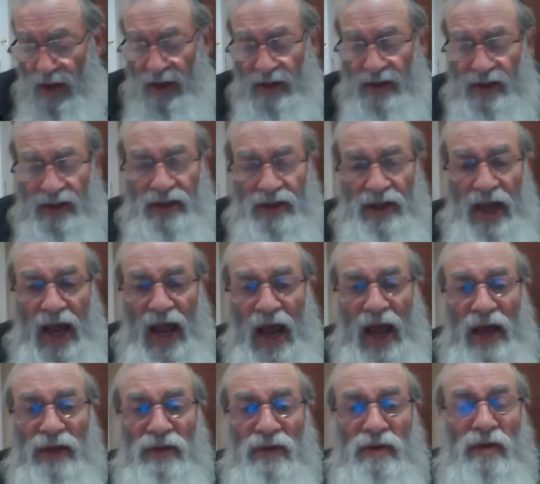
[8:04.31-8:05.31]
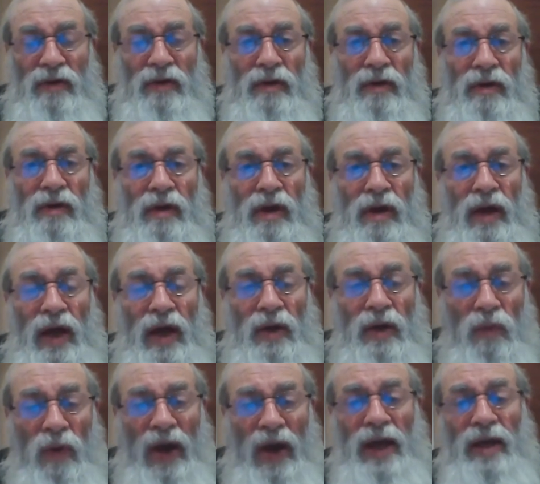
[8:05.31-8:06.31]
Stand
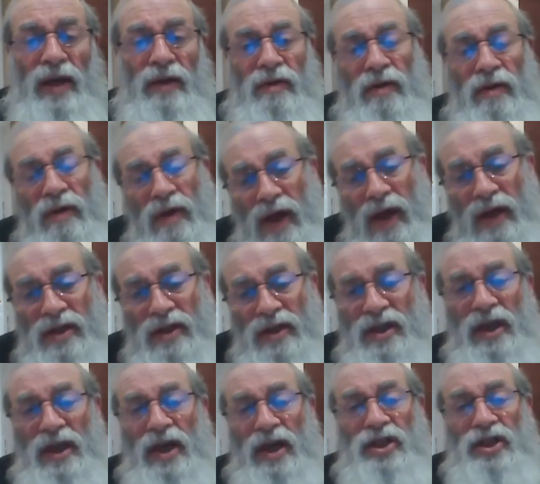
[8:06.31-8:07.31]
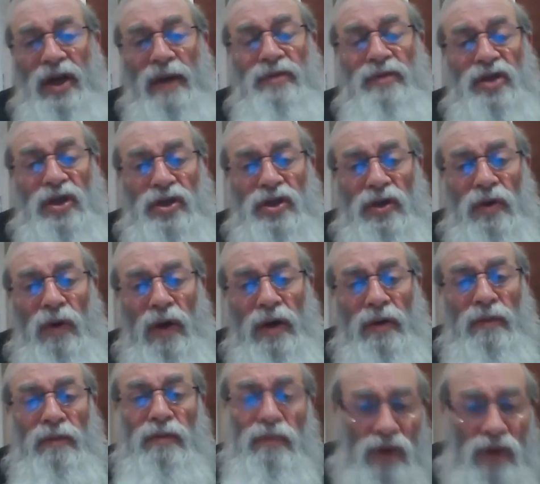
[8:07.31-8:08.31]
and wait and see Hashem's Yeshua.
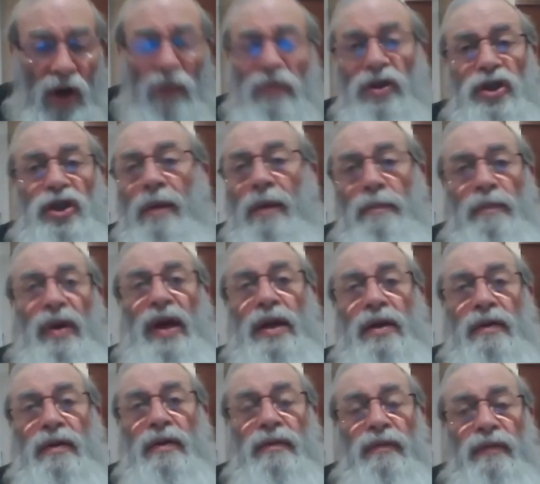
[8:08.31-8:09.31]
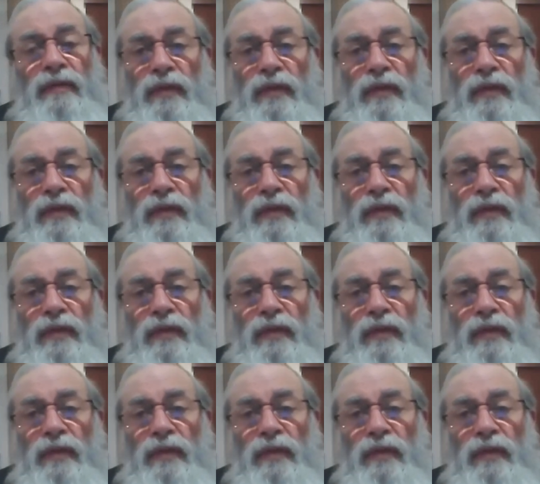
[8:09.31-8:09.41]
Don't jump in.